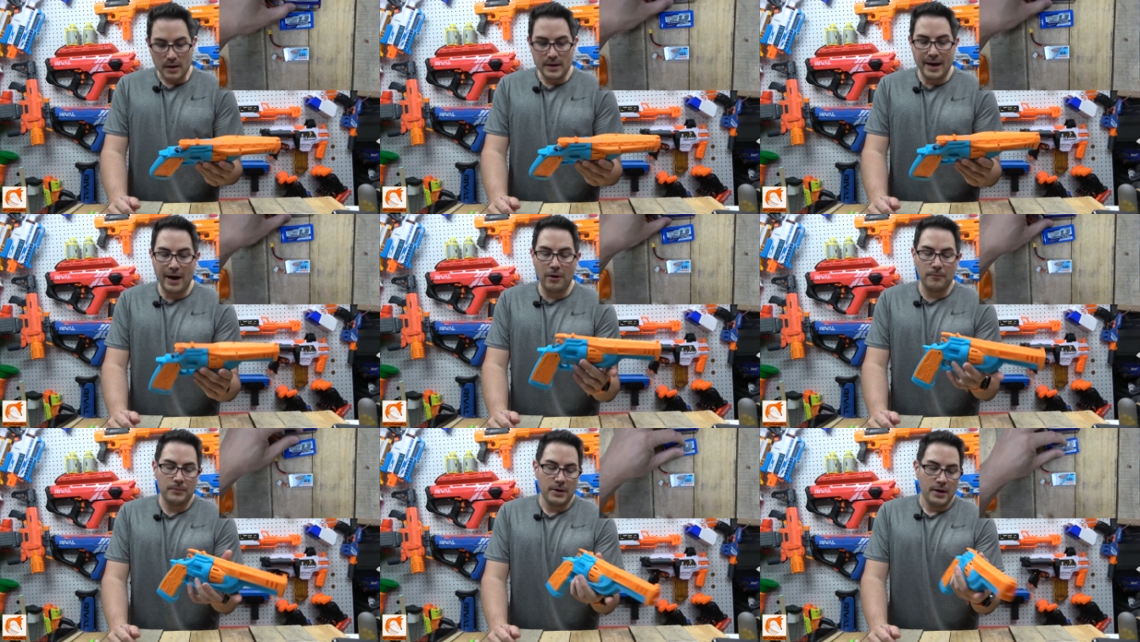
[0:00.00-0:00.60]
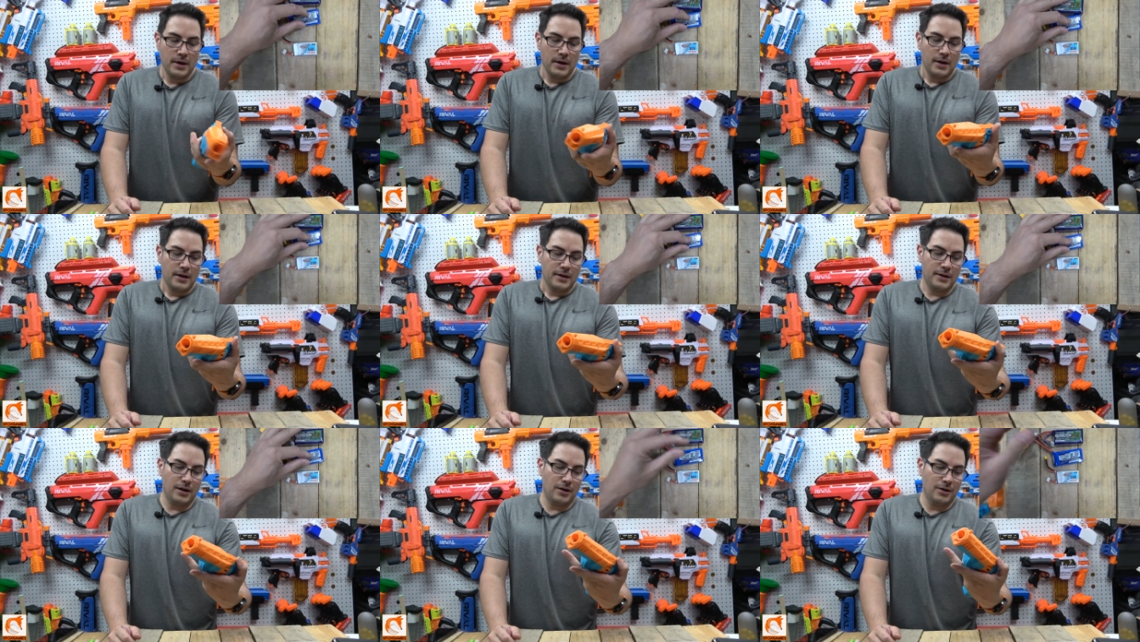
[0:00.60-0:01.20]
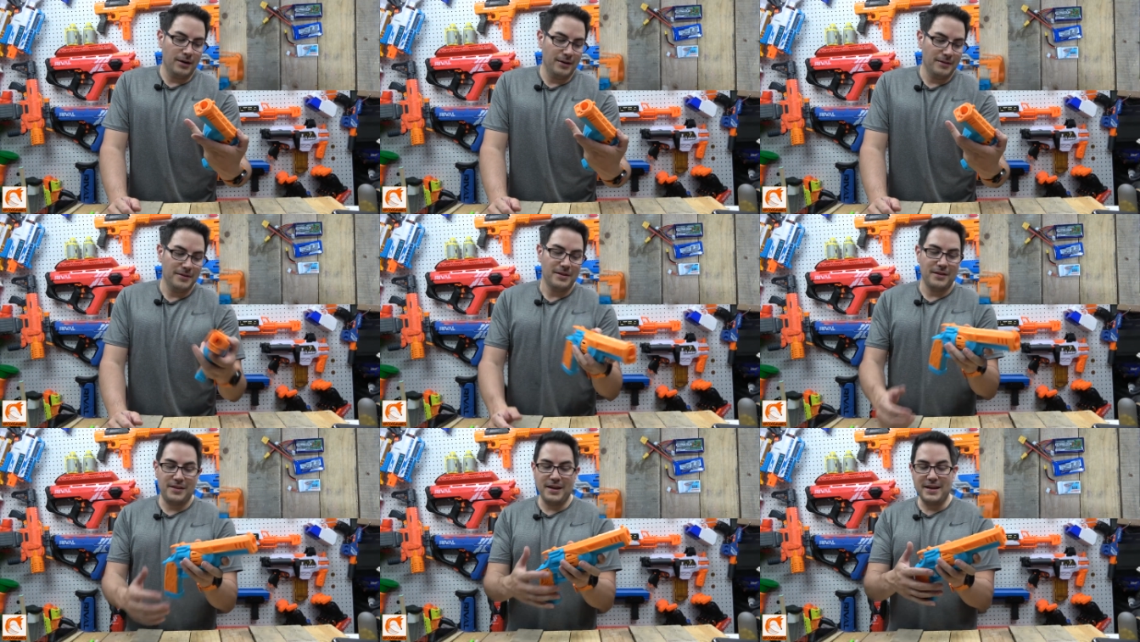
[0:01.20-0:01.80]
Now, you know,
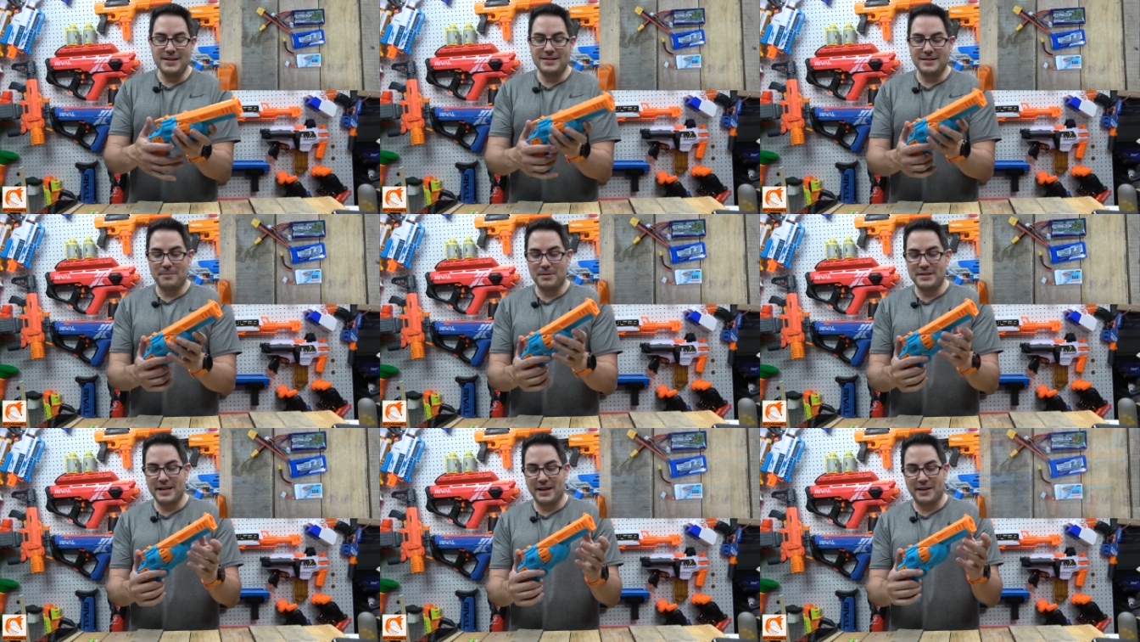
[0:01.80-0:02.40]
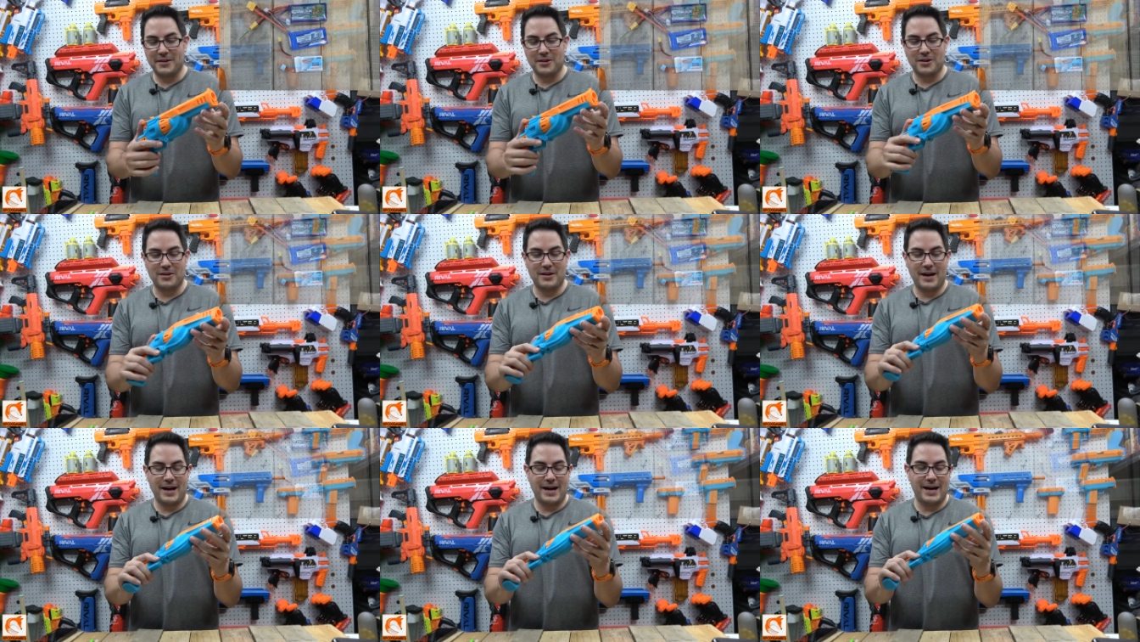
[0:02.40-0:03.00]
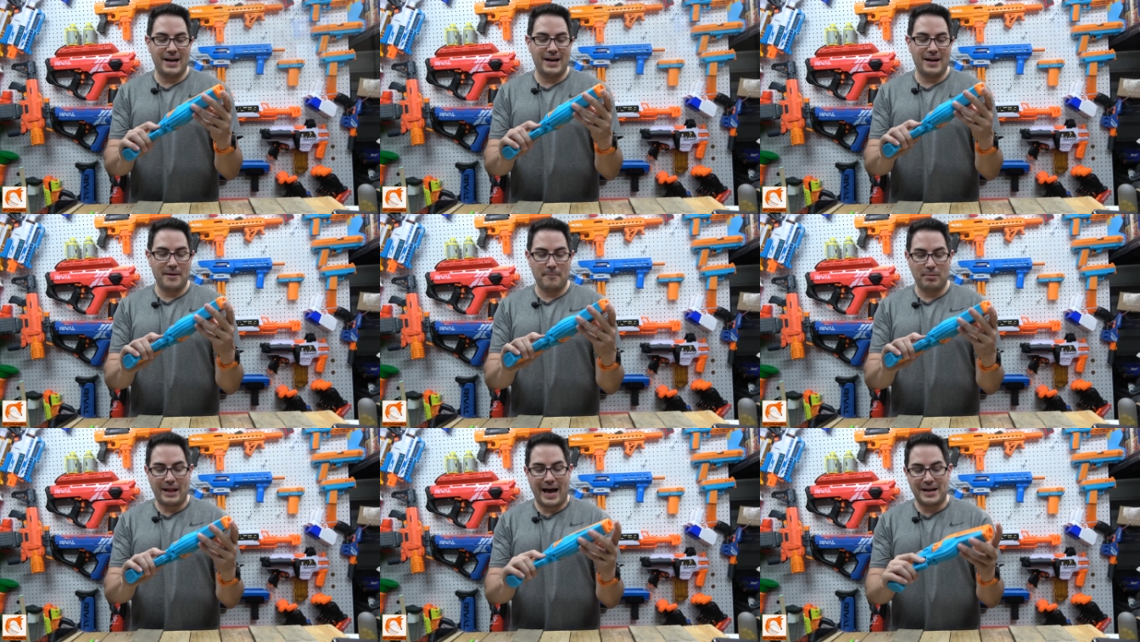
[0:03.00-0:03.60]
these particular
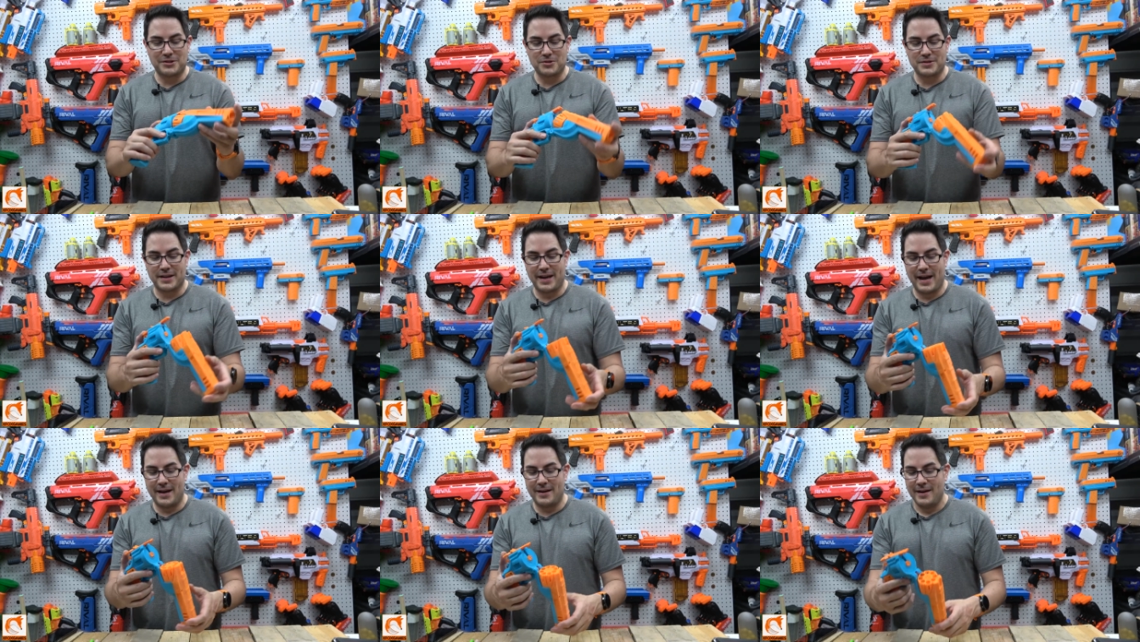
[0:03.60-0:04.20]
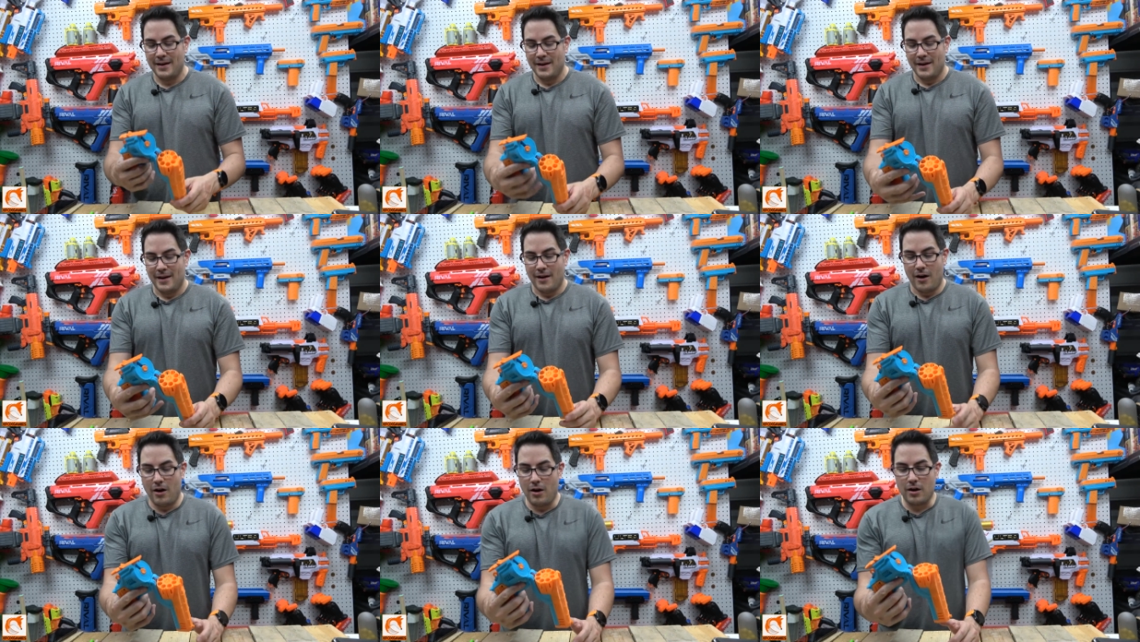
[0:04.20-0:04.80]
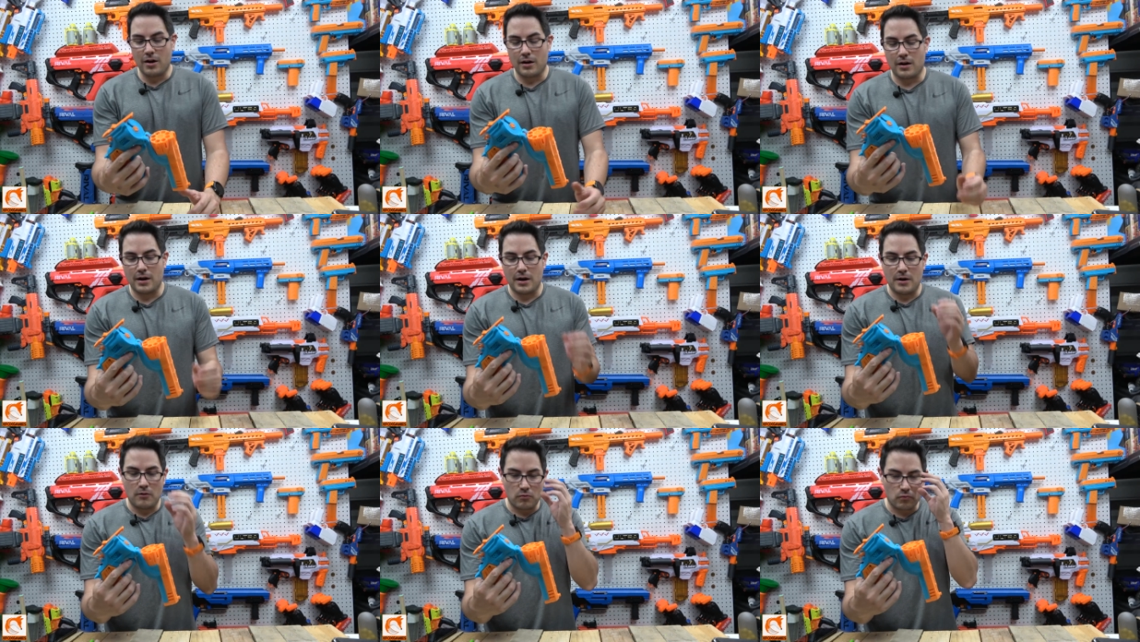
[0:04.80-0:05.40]
uh, blasters, again, are
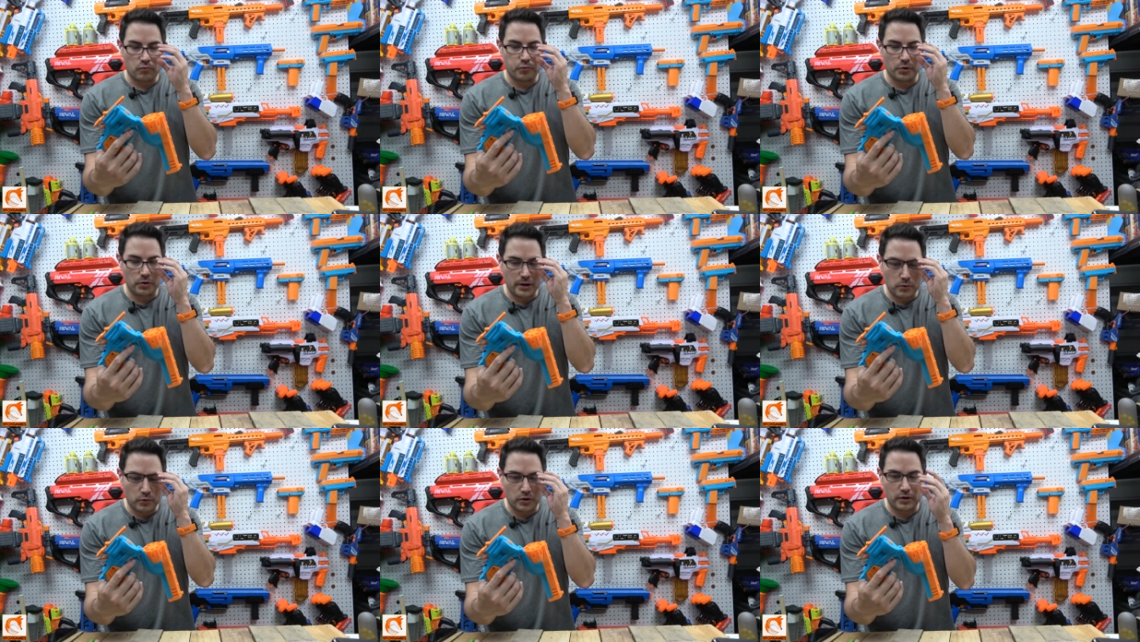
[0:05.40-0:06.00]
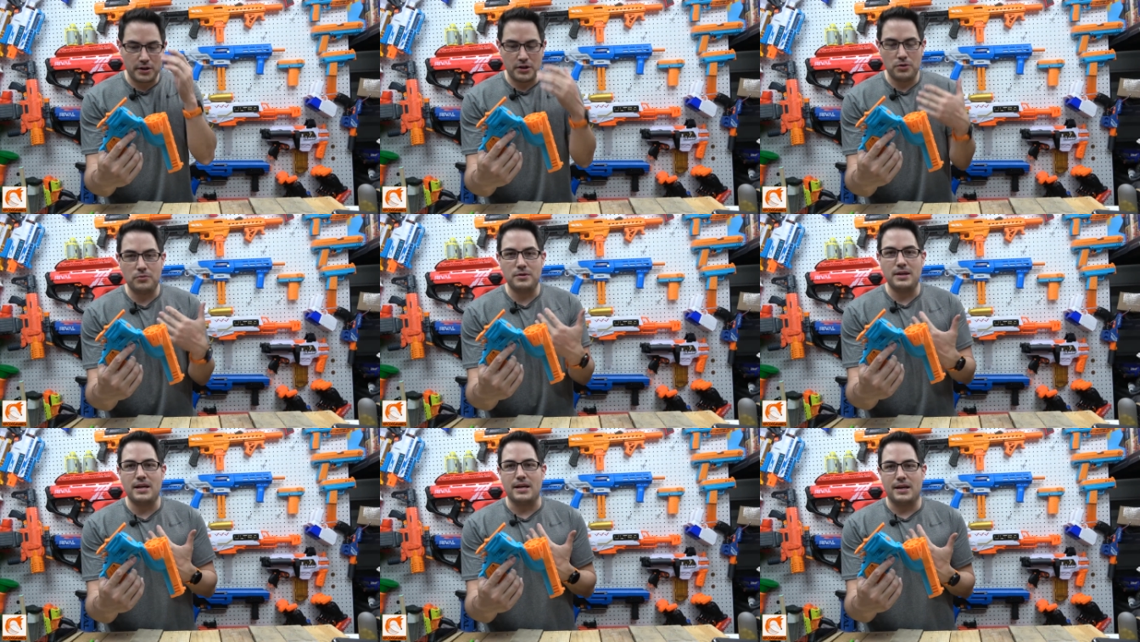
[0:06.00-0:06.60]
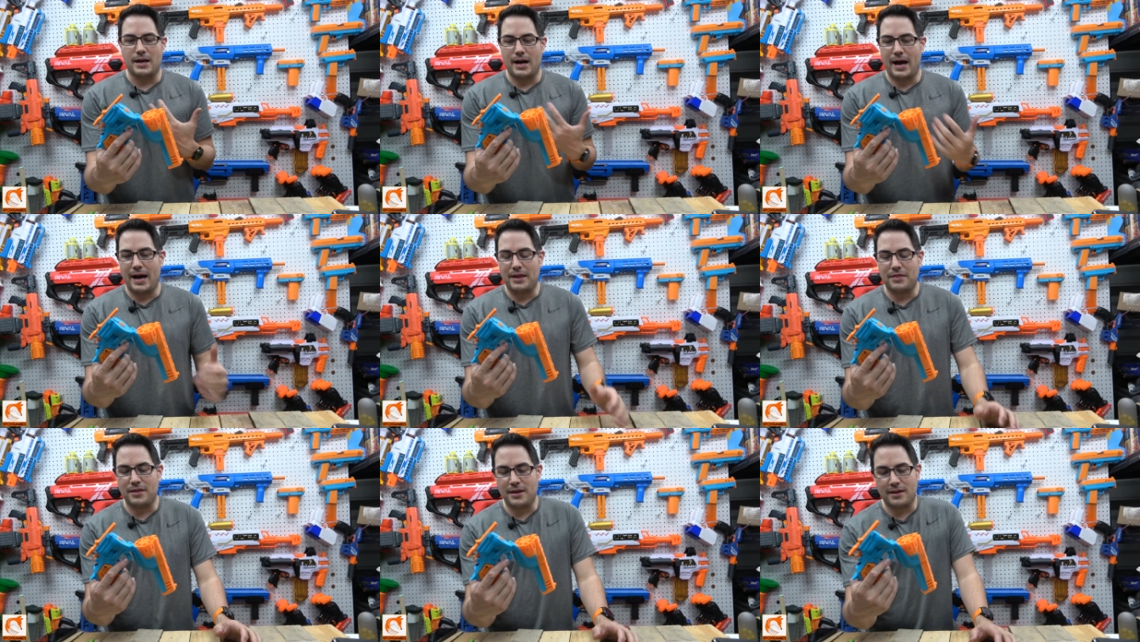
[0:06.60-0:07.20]
really, really unique.
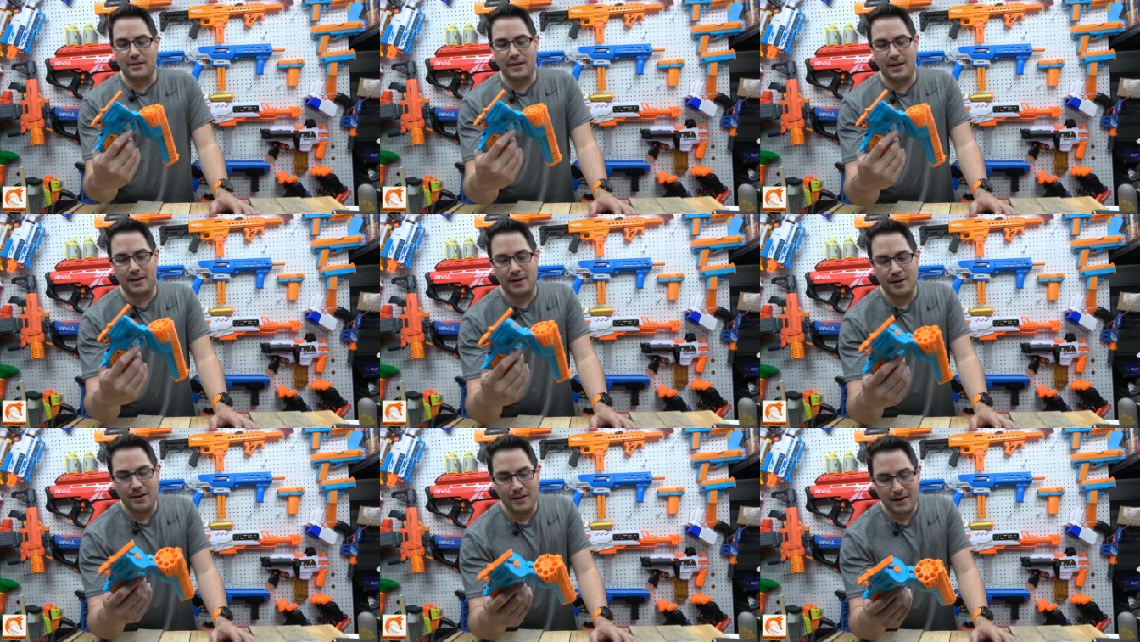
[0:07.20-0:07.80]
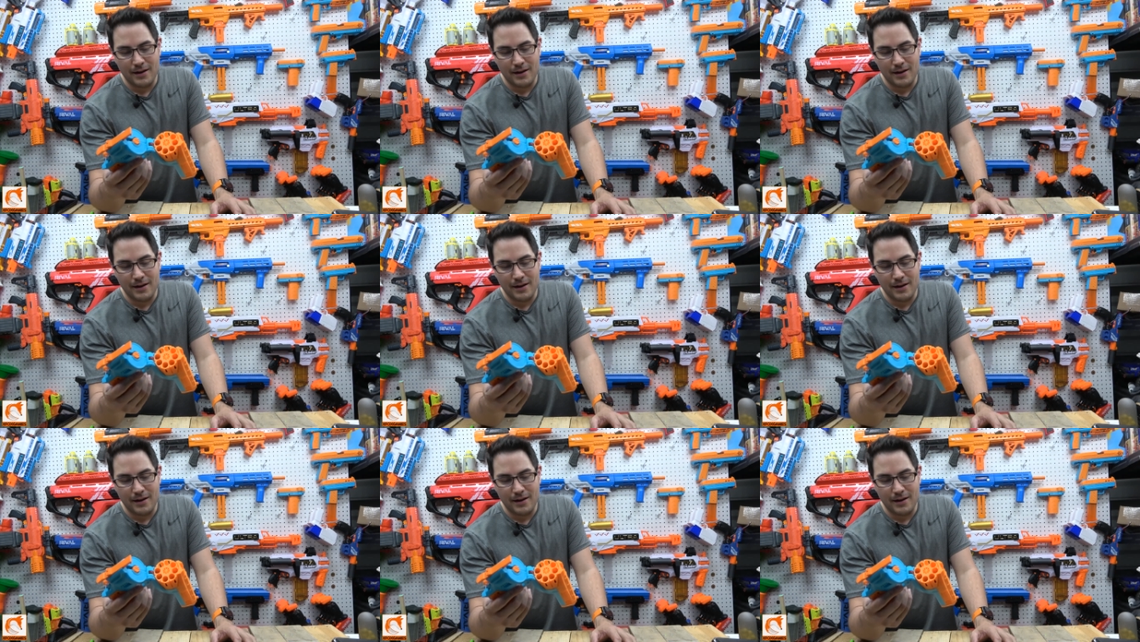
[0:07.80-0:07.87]
I think that